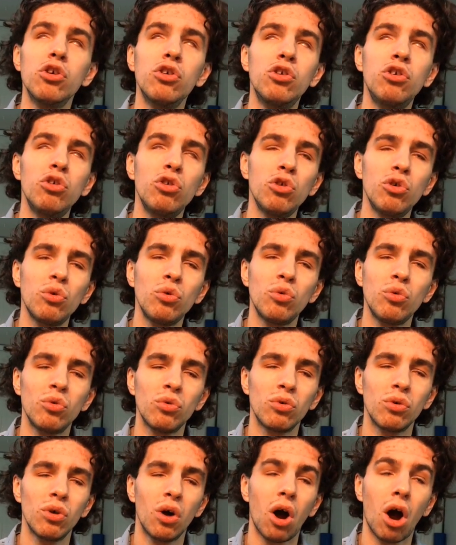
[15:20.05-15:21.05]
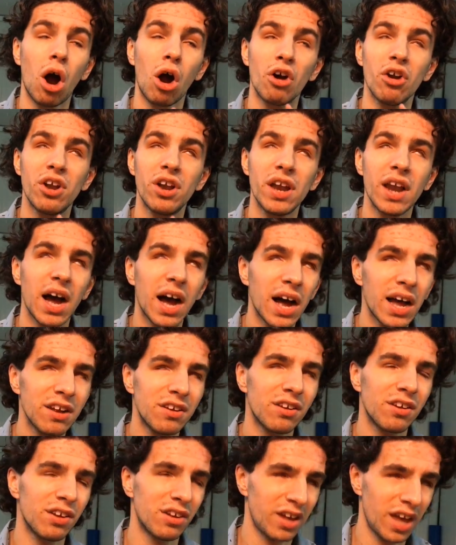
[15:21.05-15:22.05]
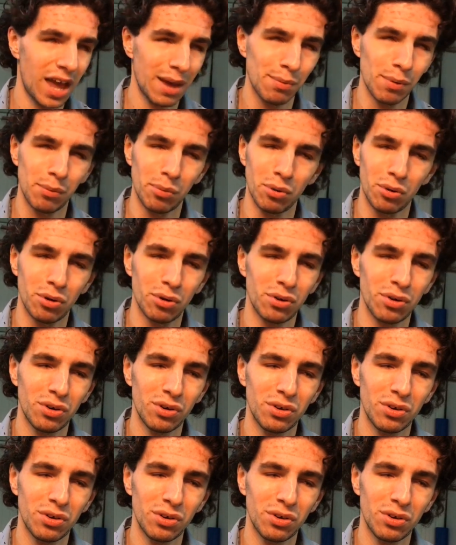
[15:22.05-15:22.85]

You are not capable